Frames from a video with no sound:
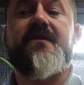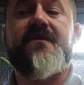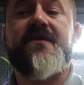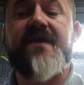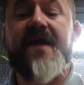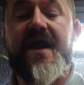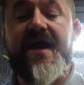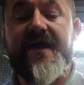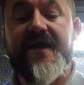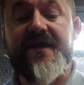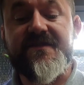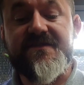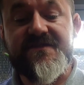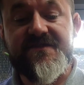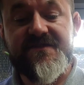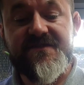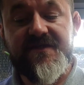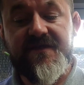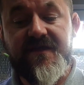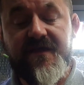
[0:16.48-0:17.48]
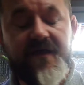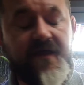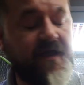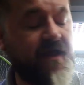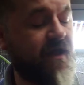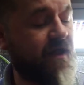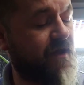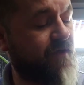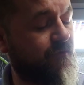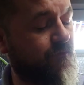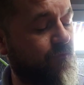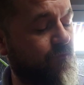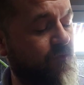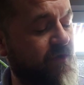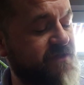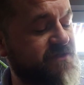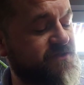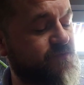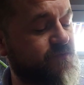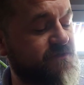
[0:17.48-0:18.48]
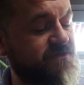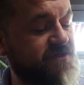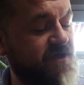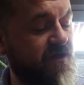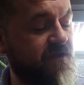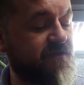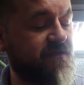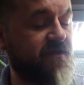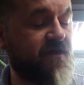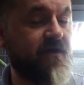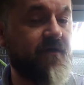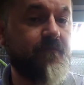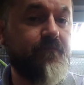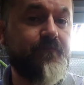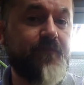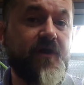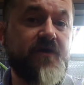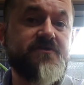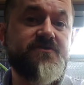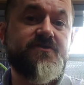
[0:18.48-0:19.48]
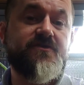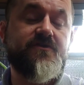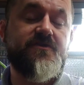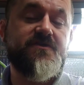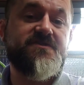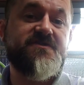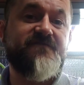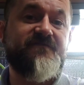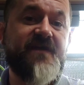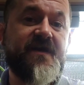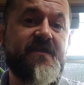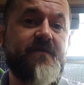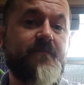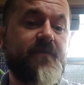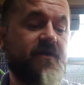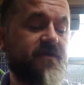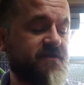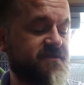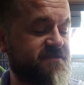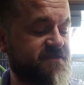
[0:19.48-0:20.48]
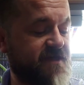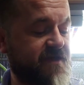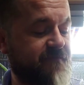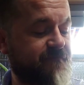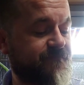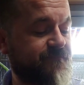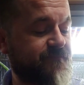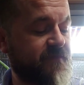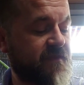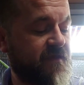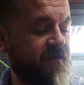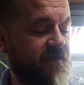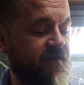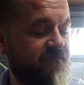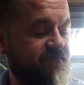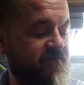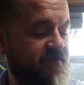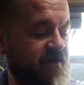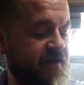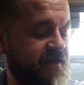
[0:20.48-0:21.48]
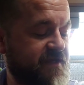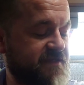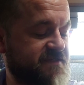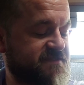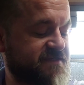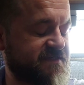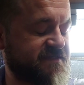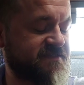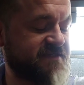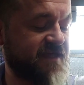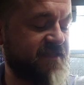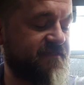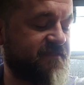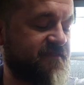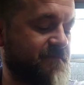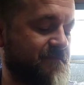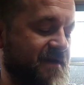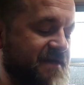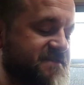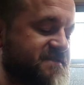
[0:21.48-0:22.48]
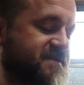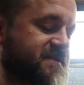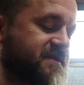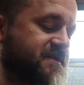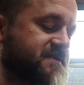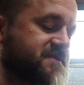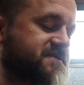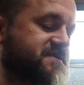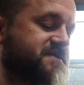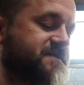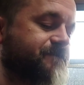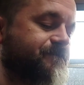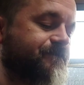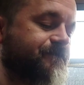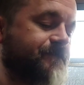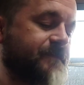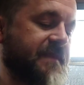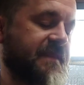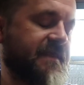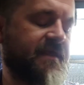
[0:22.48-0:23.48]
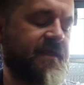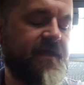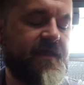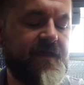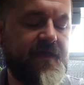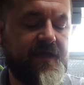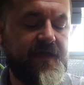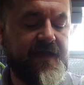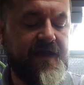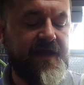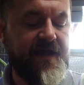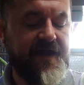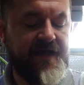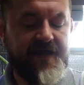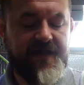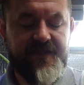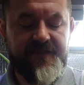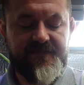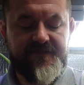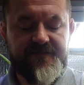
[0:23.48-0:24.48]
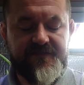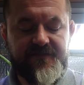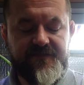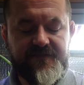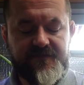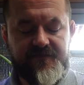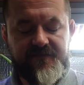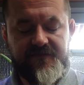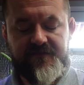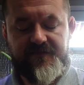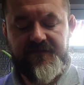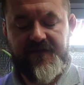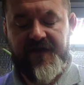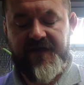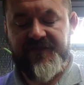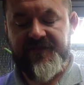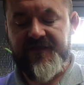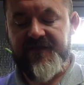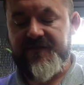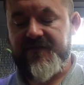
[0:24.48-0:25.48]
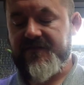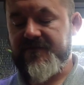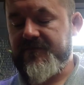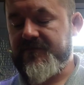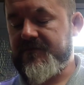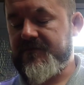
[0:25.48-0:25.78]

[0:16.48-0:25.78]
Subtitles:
guides which was on the Bosc or Savannah monitor, Varanus exanthematicus, and I think